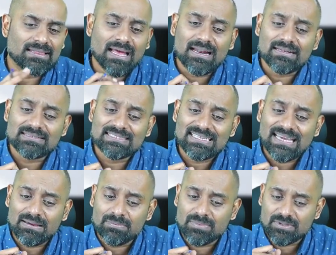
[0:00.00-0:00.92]
that
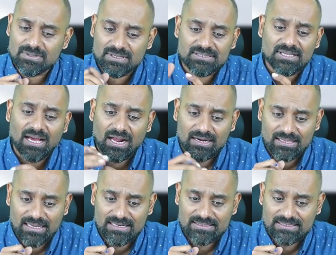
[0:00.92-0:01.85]
table, the chart
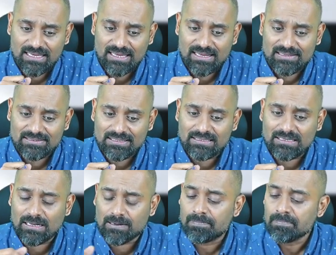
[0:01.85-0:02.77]
that is there, isn't
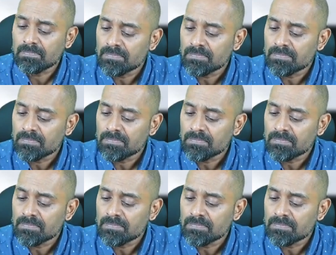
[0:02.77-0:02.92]
it?